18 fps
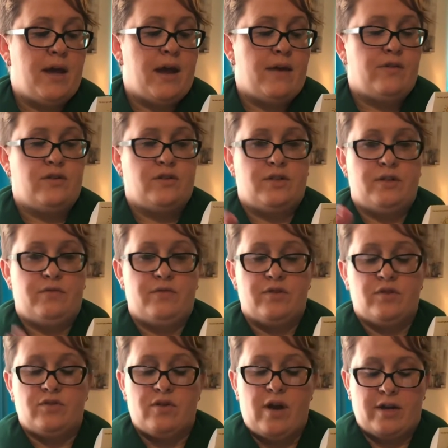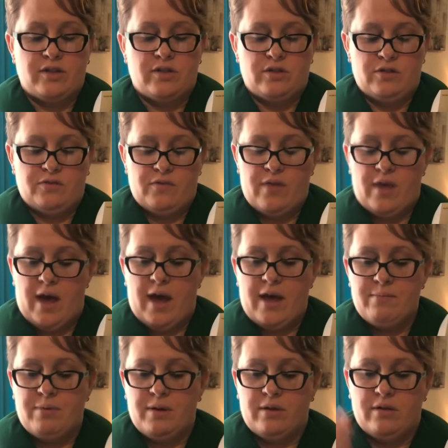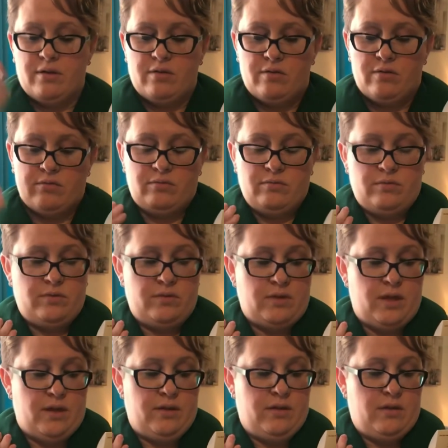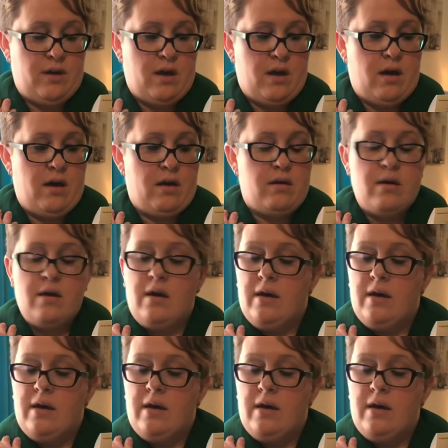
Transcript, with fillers: and there's different directions for the eye pillow than the